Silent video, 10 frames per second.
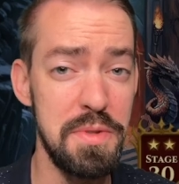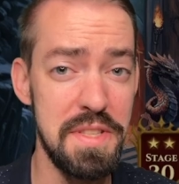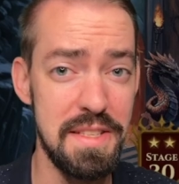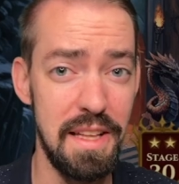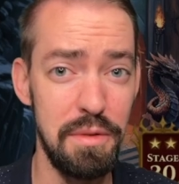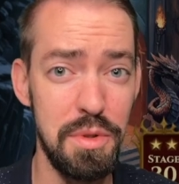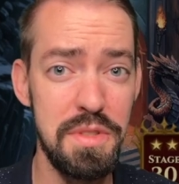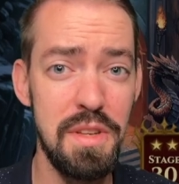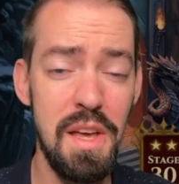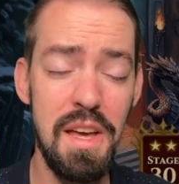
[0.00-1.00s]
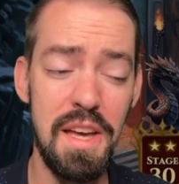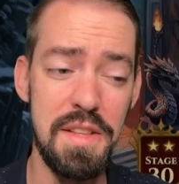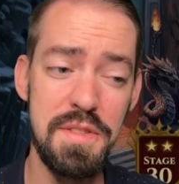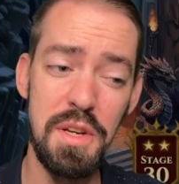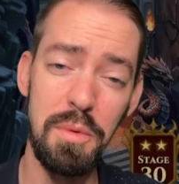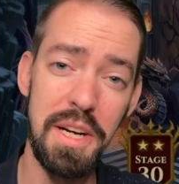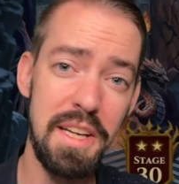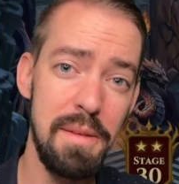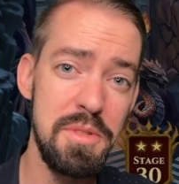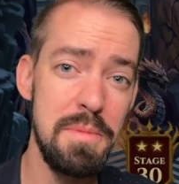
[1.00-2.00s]
of these levels. And so when it
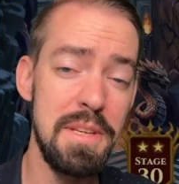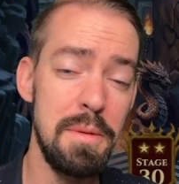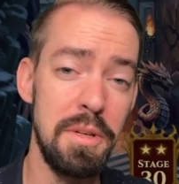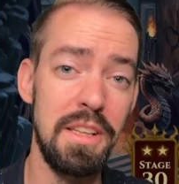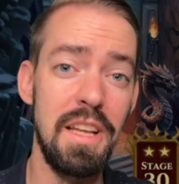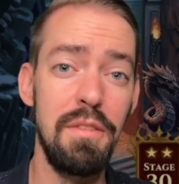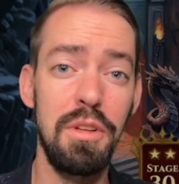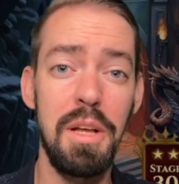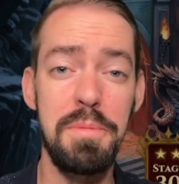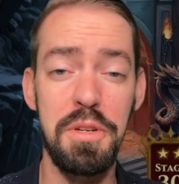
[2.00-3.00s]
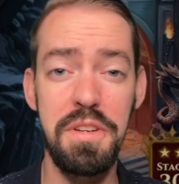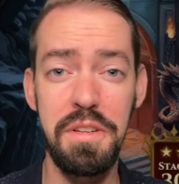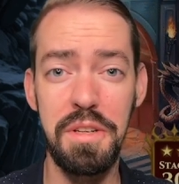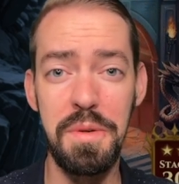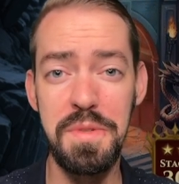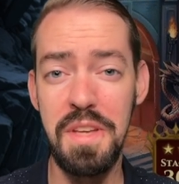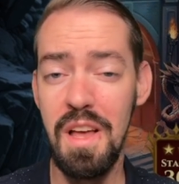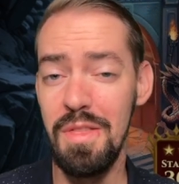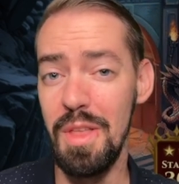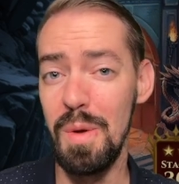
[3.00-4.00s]
comes to being able to level up your heroes,
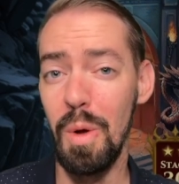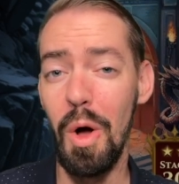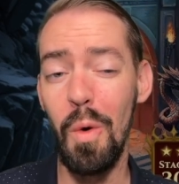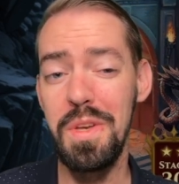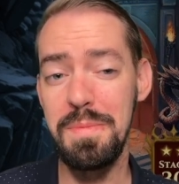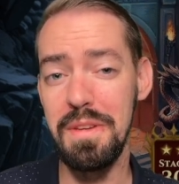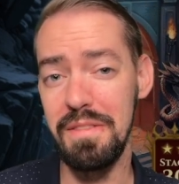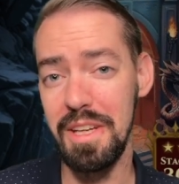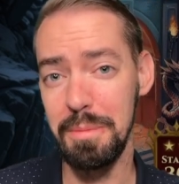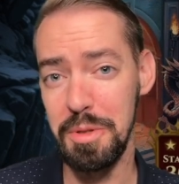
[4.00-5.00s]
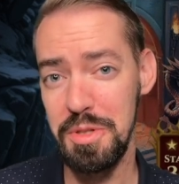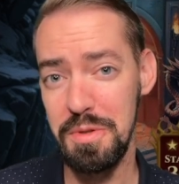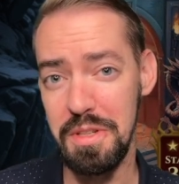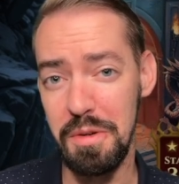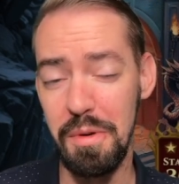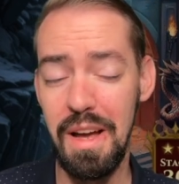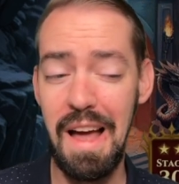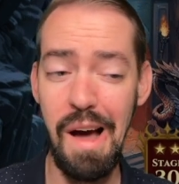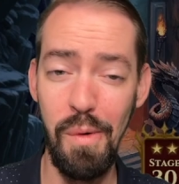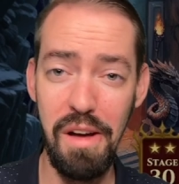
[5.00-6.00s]
they will always be available to you.
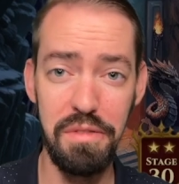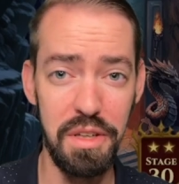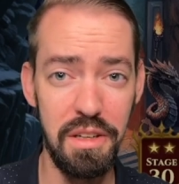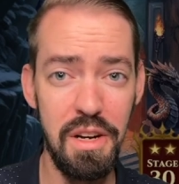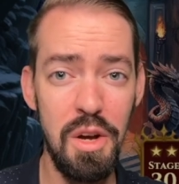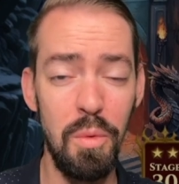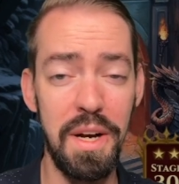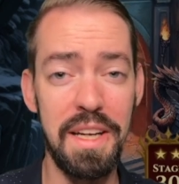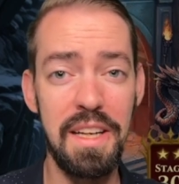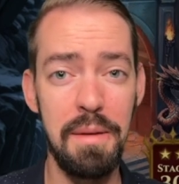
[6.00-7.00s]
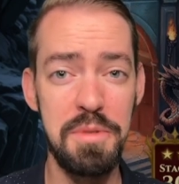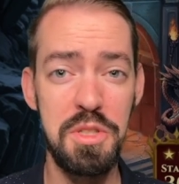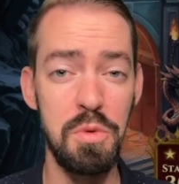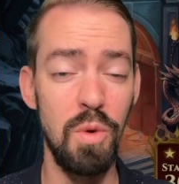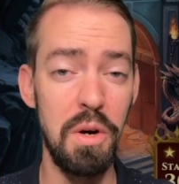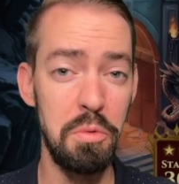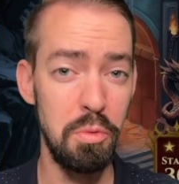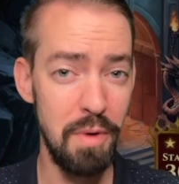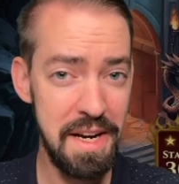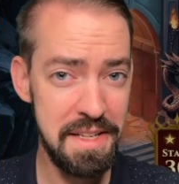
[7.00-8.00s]
However, when it comes to what
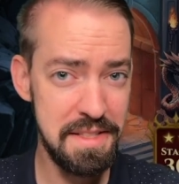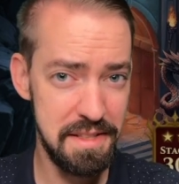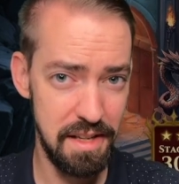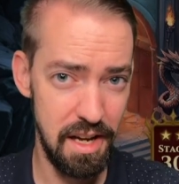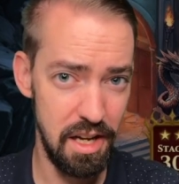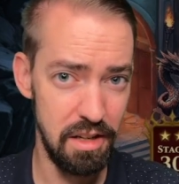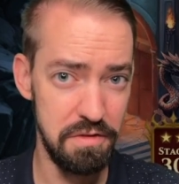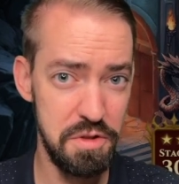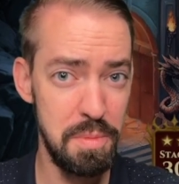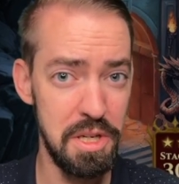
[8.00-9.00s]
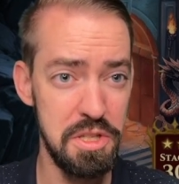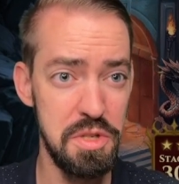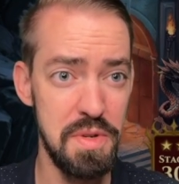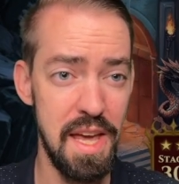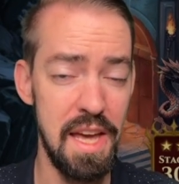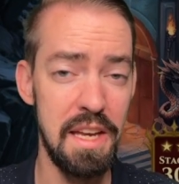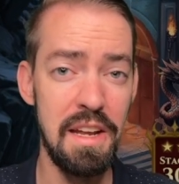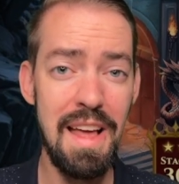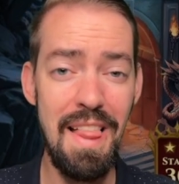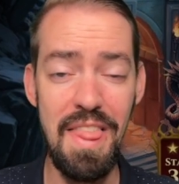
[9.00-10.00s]
ranks of spirits you gain,
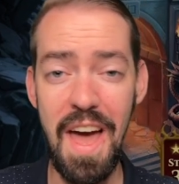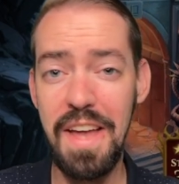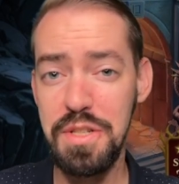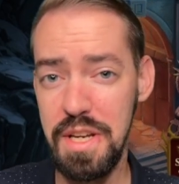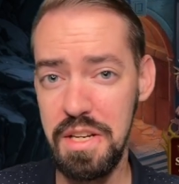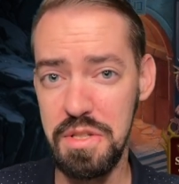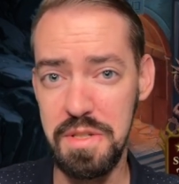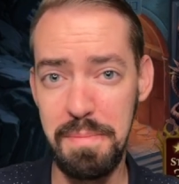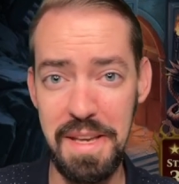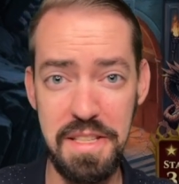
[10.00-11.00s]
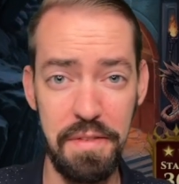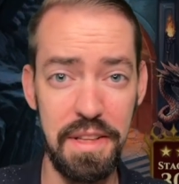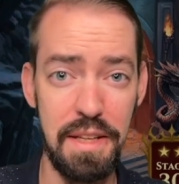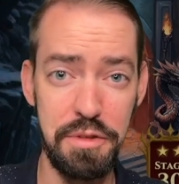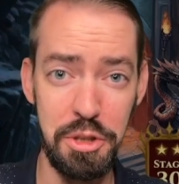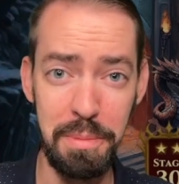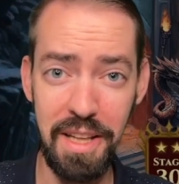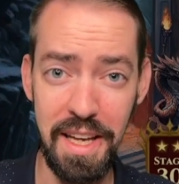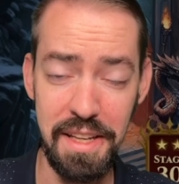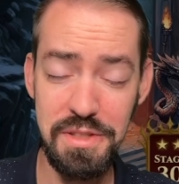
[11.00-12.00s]
that changes based off the level you're
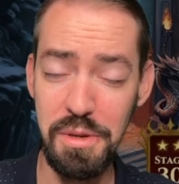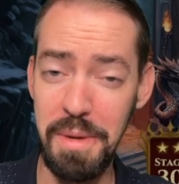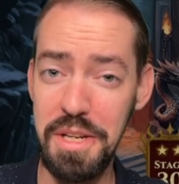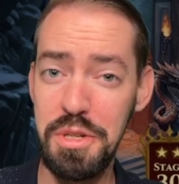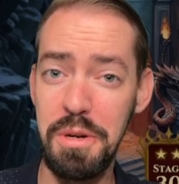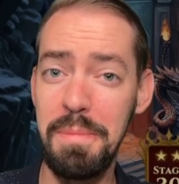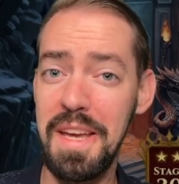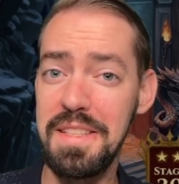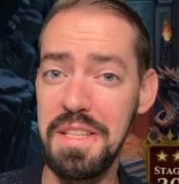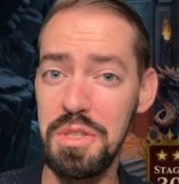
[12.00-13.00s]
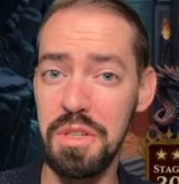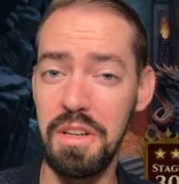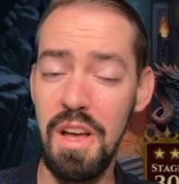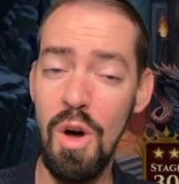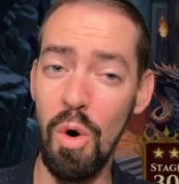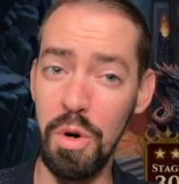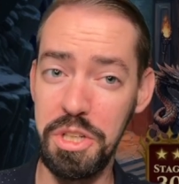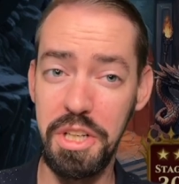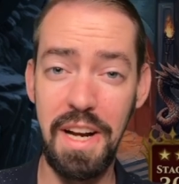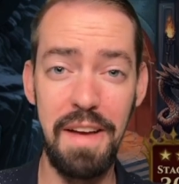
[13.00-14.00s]
playing. So make sure and pay attention, or
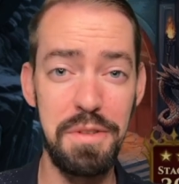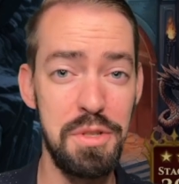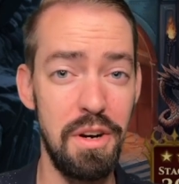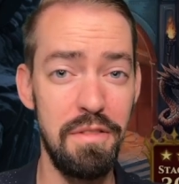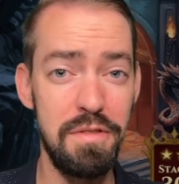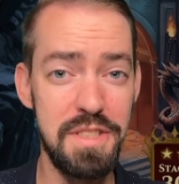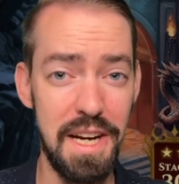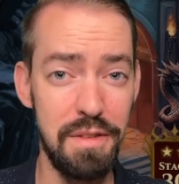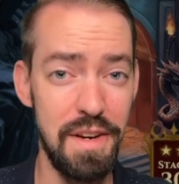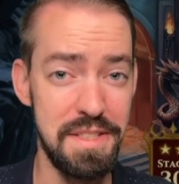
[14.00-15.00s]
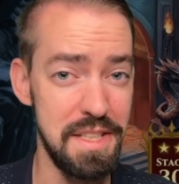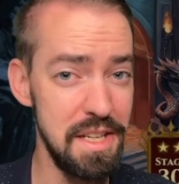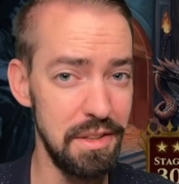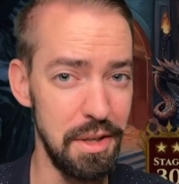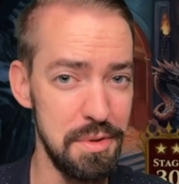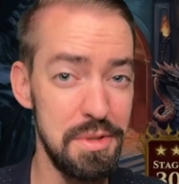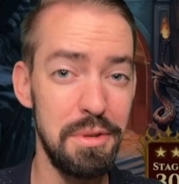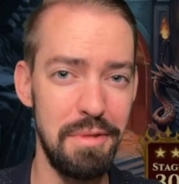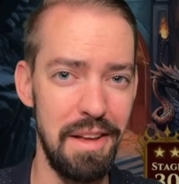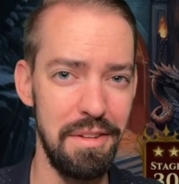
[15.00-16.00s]
you're going to have to start sacrificing heroes
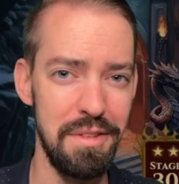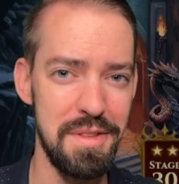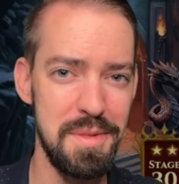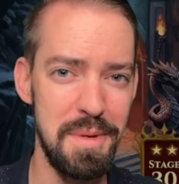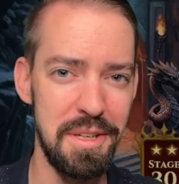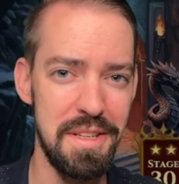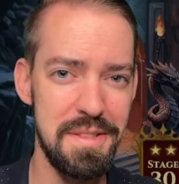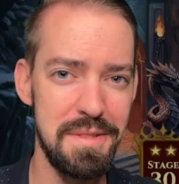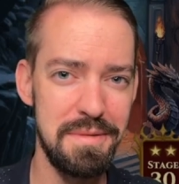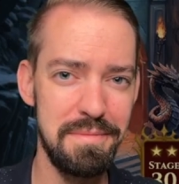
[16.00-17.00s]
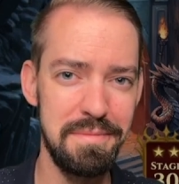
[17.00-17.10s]
rather than spirits.